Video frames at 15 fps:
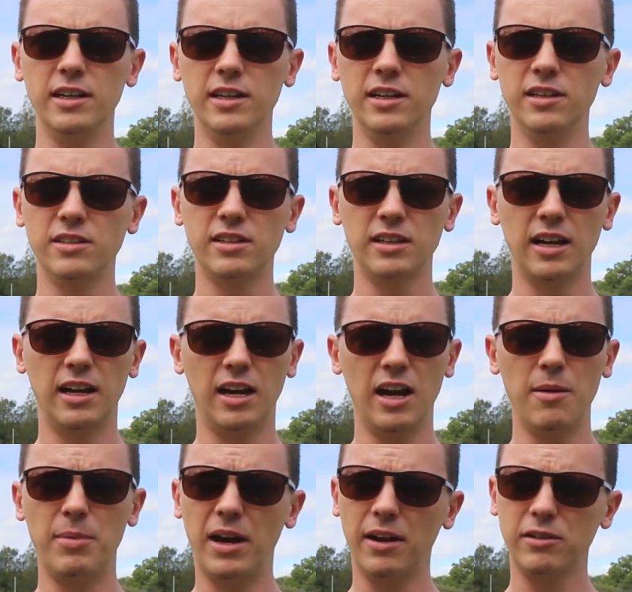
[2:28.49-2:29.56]
is
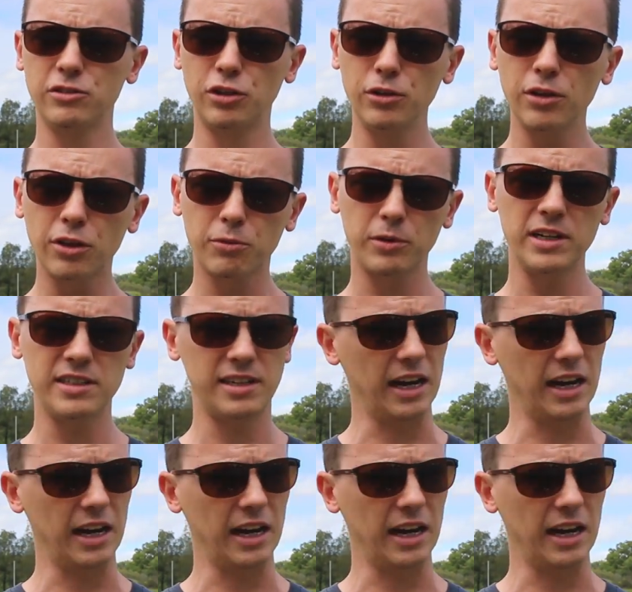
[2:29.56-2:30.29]
about 2 to 3